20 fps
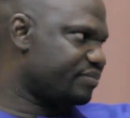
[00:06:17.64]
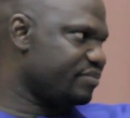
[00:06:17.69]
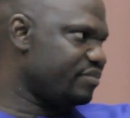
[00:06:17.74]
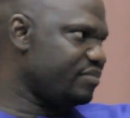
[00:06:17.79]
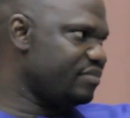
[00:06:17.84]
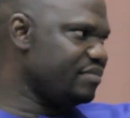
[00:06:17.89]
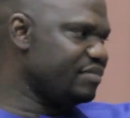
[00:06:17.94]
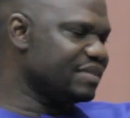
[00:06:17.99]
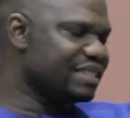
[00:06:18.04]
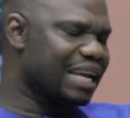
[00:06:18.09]

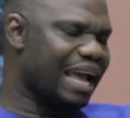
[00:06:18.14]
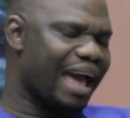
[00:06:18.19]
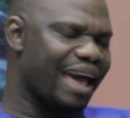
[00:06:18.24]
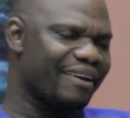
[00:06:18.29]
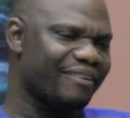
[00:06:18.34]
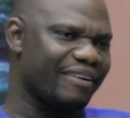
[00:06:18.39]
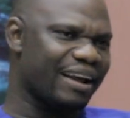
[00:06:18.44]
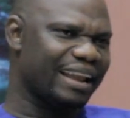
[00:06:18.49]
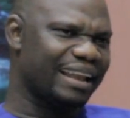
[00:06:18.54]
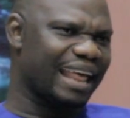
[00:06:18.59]
Okay.
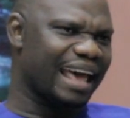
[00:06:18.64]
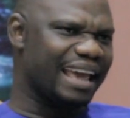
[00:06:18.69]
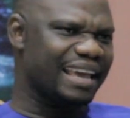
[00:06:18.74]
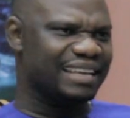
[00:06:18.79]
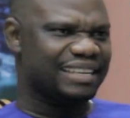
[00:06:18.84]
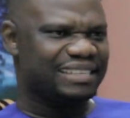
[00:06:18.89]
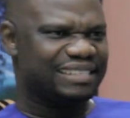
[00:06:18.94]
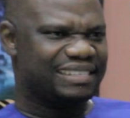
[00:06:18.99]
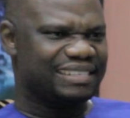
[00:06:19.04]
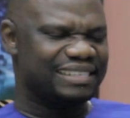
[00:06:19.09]
I
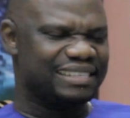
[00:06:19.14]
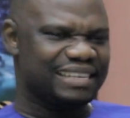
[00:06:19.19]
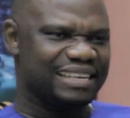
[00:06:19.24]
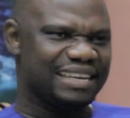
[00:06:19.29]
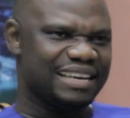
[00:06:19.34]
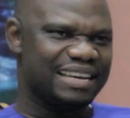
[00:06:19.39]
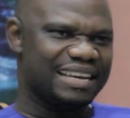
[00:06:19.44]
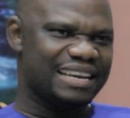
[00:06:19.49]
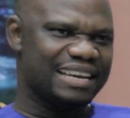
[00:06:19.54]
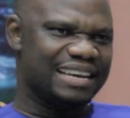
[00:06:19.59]
realized
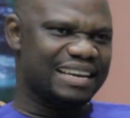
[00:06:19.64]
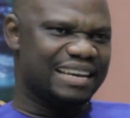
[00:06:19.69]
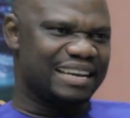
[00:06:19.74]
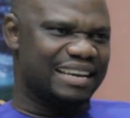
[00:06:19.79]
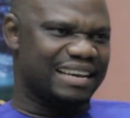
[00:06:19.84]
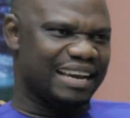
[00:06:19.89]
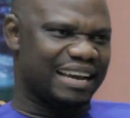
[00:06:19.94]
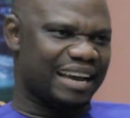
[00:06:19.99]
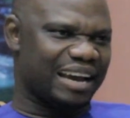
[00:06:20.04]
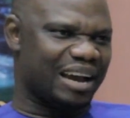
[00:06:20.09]

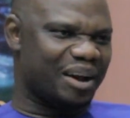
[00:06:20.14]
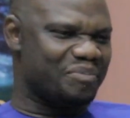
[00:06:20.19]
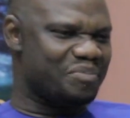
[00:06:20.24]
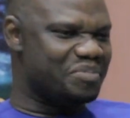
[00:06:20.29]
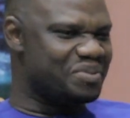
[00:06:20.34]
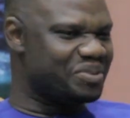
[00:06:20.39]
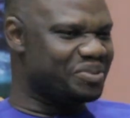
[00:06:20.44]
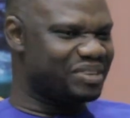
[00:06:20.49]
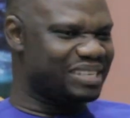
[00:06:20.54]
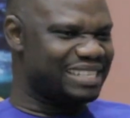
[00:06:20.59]

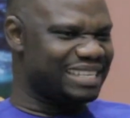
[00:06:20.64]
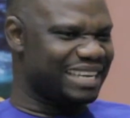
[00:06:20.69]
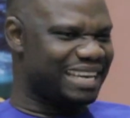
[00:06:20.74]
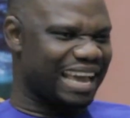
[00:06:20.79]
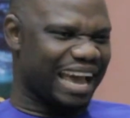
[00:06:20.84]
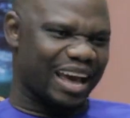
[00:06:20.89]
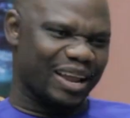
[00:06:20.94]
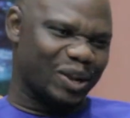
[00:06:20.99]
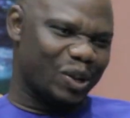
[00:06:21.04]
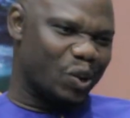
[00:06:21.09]

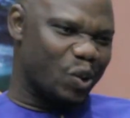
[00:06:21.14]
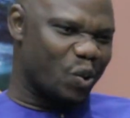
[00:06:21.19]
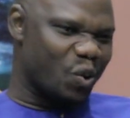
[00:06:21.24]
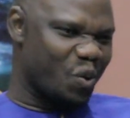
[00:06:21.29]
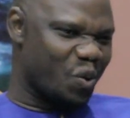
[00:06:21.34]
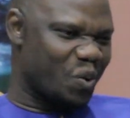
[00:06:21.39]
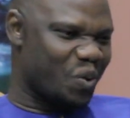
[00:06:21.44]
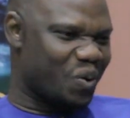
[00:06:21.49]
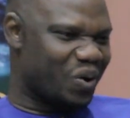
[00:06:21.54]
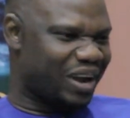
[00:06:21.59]
music and
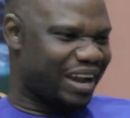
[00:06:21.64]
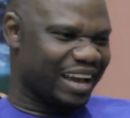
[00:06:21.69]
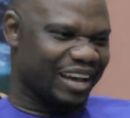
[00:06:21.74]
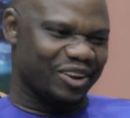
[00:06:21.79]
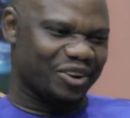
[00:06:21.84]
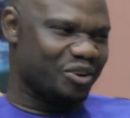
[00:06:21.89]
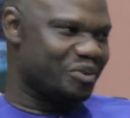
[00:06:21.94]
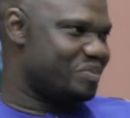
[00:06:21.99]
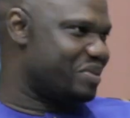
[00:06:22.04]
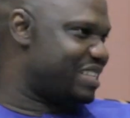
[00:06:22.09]
law
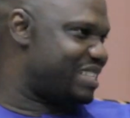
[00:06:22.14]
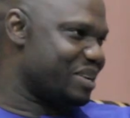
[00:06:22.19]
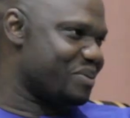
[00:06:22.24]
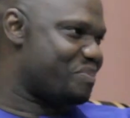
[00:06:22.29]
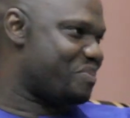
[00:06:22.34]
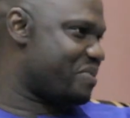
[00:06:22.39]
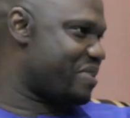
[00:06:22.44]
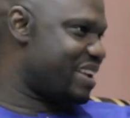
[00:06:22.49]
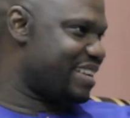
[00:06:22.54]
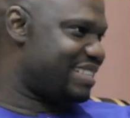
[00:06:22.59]
cannot be
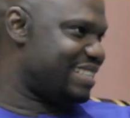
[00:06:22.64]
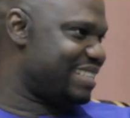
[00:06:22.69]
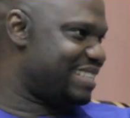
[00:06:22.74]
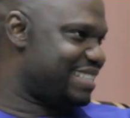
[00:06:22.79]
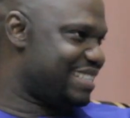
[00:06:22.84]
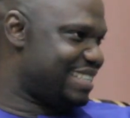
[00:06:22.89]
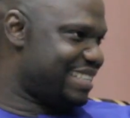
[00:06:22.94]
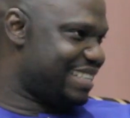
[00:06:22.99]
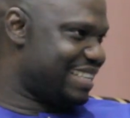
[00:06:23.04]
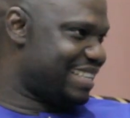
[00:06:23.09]
separated.